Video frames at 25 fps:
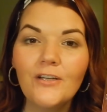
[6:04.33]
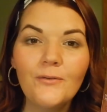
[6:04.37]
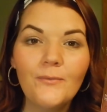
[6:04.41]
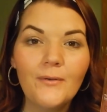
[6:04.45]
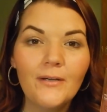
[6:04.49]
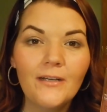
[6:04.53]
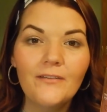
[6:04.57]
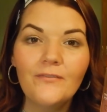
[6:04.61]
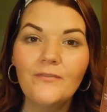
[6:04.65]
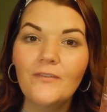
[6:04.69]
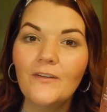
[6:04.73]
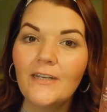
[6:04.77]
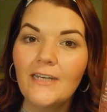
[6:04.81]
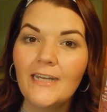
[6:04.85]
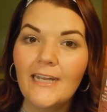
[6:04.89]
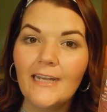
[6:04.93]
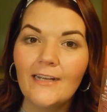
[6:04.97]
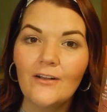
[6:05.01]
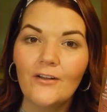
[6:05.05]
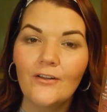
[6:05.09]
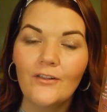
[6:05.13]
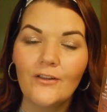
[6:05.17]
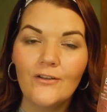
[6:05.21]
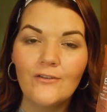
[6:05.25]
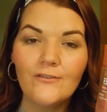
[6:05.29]
you want to
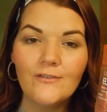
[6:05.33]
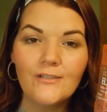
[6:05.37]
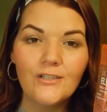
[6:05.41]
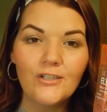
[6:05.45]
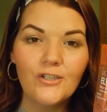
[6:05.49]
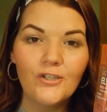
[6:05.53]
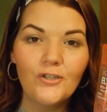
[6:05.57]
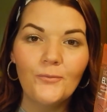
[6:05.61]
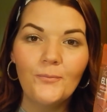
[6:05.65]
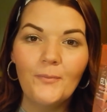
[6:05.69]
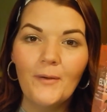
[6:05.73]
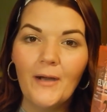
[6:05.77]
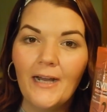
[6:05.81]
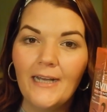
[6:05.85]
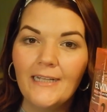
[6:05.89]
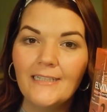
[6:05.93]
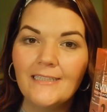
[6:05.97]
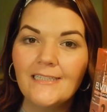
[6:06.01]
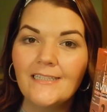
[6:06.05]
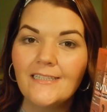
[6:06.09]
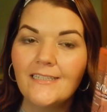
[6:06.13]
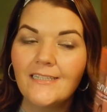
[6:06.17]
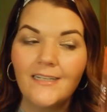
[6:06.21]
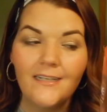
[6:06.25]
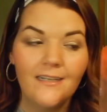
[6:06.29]
finagle those
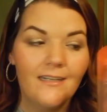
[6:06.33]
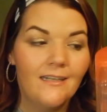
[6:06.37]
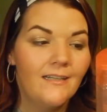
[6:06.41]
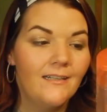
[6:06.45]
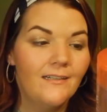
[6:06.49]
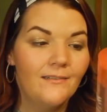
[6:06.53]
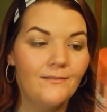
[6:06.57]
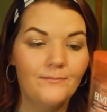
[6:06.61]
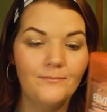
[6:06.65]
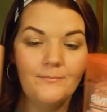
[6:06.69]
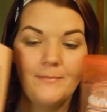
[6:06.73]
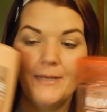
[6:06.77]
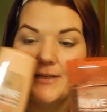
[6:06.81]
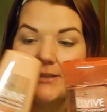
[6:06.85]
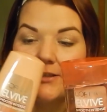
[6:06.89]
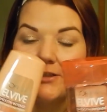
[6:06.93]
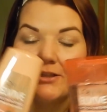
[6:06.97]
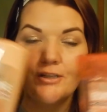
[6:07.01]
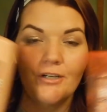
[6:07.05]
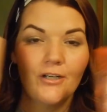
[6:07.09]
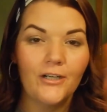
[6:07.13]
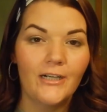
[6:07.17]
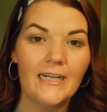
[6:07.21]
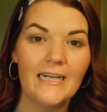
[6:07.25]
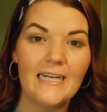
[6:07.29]
coupons to make
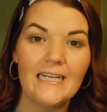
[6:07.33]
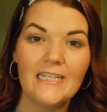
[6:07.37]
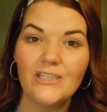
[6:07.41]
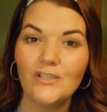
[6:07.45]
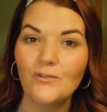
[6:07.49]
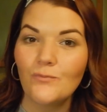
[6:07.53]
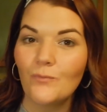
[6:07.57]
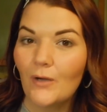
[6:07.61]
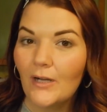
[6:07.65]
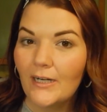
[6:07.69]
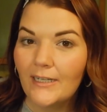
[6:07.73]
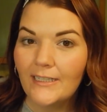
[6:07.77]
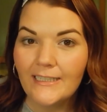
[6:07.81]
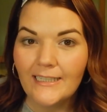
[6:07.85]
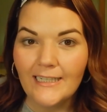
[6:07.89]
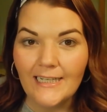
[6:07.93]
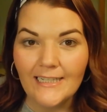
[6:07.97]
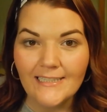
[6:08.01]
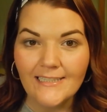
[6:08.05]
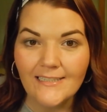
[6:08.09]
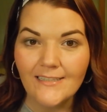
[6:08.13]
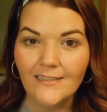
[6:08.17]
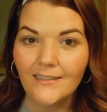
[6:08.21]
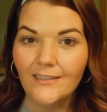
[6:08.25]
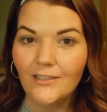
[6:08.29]
sure each one
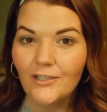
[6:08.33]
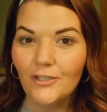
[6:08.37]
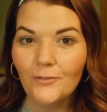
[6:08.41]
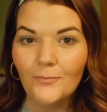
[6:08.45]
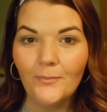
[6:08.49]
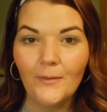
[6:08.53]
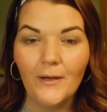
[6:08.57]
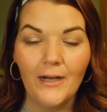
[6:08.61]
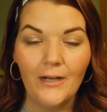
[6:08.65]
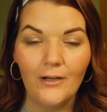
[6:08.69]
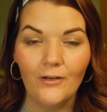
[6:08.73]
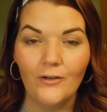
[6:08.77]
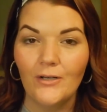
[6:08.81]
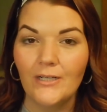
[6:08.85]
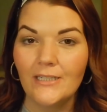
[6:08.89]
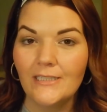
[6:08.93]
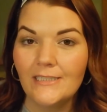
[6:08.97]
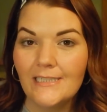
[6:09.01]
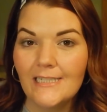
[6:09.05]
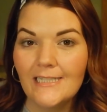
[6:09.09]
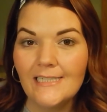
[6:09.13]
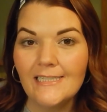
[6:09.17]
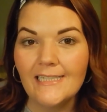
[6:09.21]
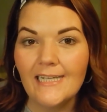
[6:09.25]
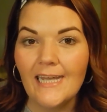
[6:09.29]
gets a coupon or a
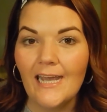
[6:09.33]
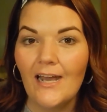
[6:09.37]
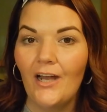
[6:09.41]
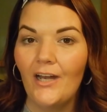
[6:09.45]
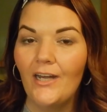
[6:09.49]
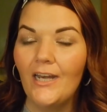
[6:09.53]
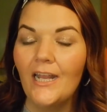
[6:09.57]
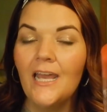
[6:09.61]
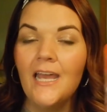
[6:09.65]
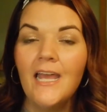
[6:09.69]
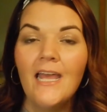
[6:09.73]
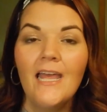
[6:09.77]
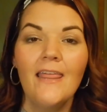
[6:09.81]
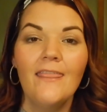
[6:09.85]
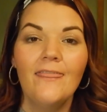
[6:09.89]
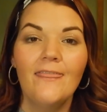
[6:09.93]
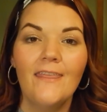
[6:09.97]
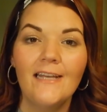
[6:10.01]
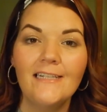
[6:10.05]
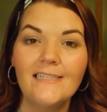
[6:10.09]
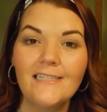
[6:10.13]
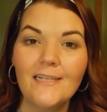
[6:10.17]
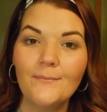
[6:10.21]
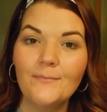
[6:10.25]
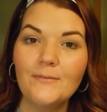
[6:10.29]
discount,
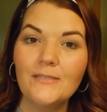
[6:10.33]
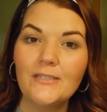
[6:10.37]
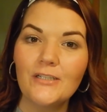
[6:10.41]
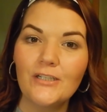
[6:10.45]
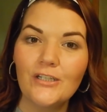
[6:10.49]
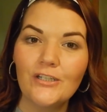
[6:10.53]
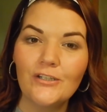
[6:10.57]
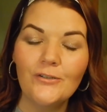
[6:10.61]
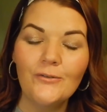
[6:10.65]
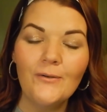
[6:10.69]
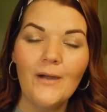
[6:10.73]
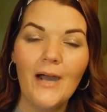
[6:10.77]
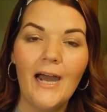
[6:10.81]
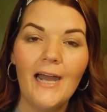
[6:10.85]
that's up to you.